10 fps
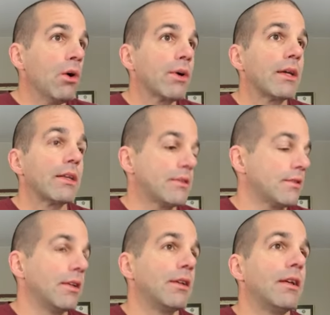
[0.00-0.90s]
Okay, let's
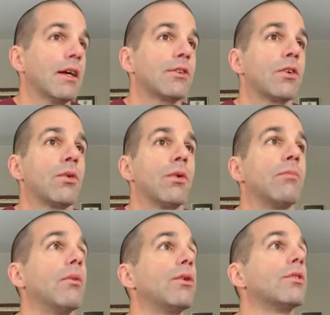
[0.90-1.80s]
see. Next
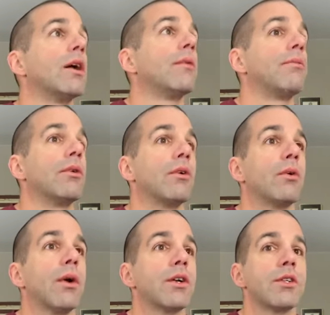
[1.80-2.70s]
most upvoted
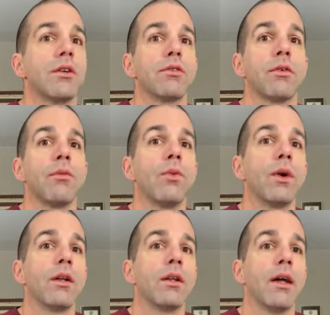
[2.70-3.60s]
question is from
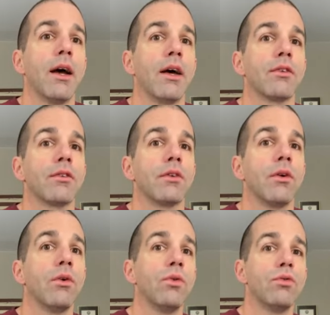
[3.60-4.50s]
Will S.
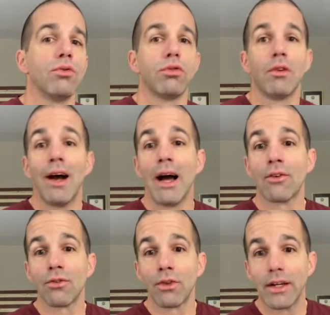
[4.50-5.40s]
Ooh, I
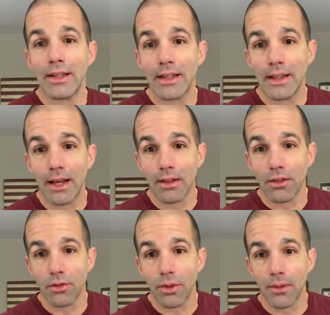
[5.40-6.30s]
really like
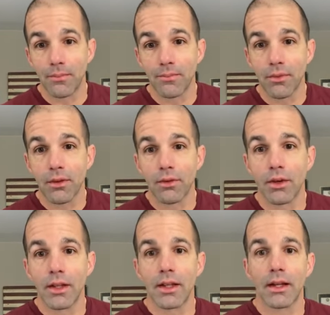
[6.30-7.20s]
this one.
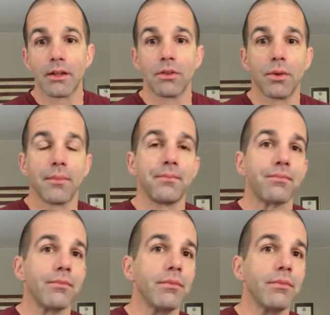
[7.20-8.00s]
Really like this one.